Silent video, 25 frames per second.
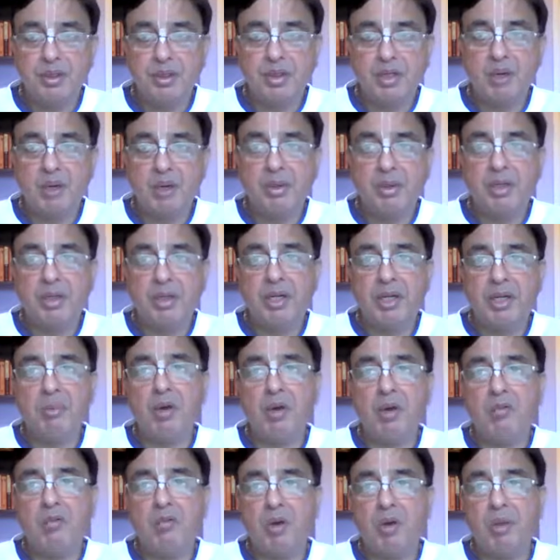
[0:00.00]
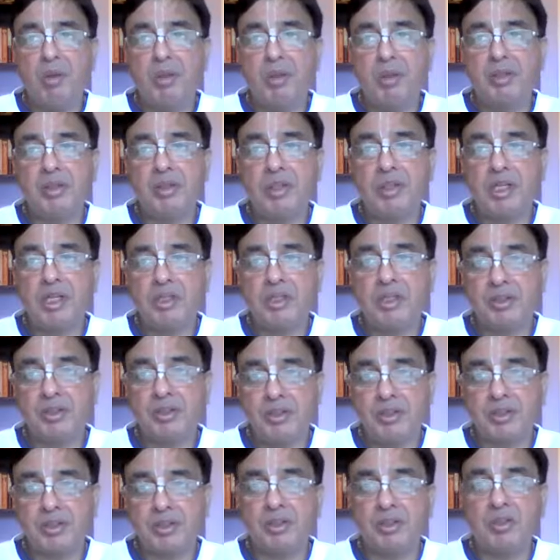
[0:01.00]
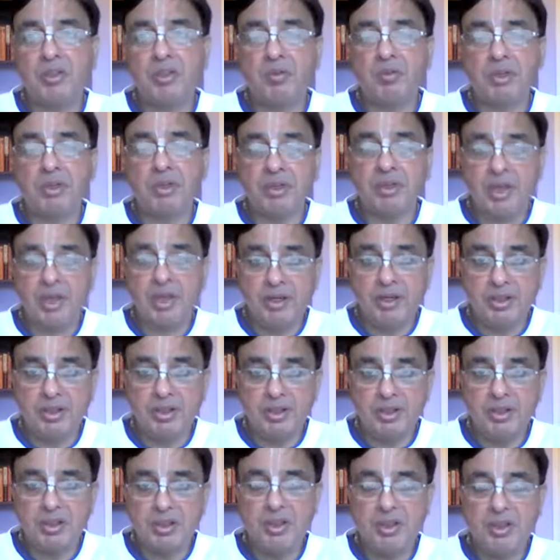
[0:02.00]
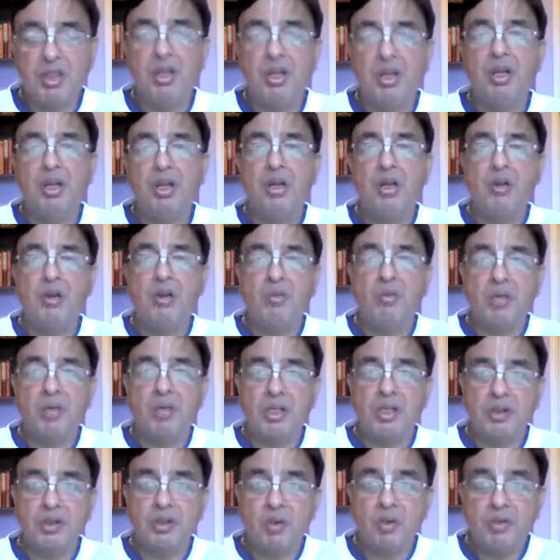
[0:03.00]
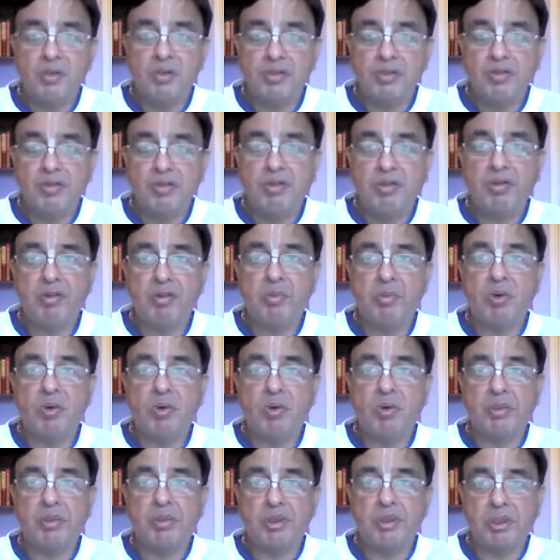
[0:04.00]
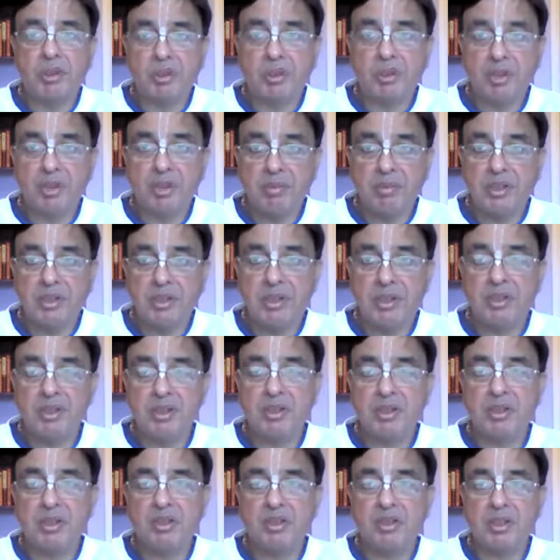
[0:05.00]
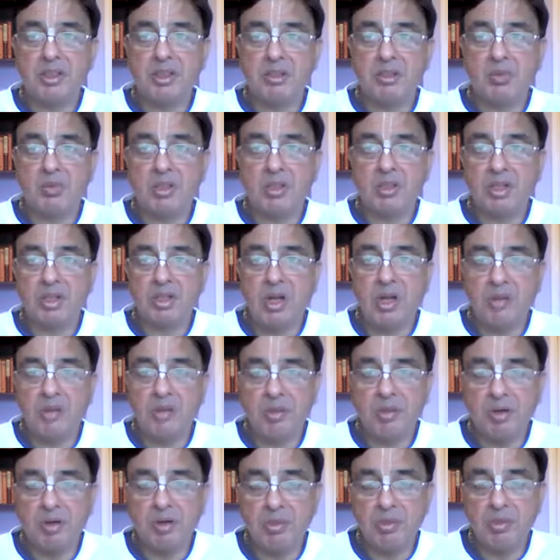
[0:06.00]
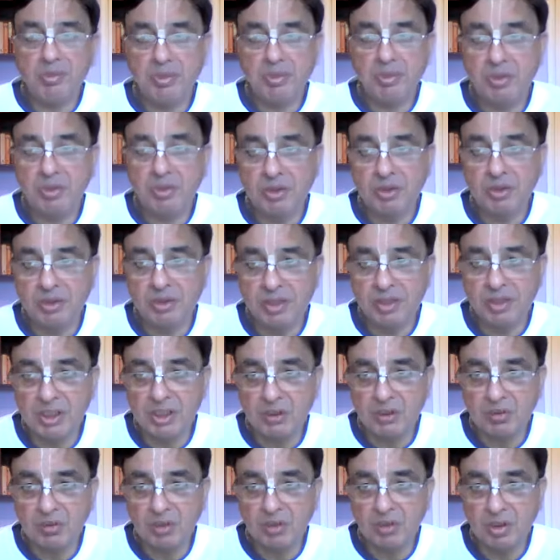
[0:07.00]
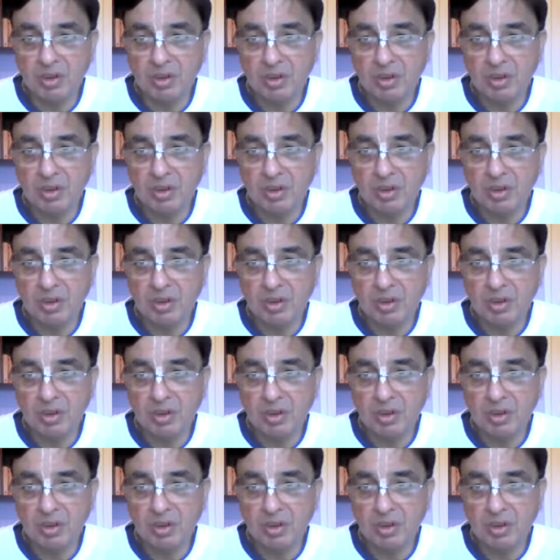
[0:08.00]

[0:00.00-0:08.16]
Now, indeed, by following the instructions of the acharyas, one is always freed from all material contamination, and thus one's life becomes successful.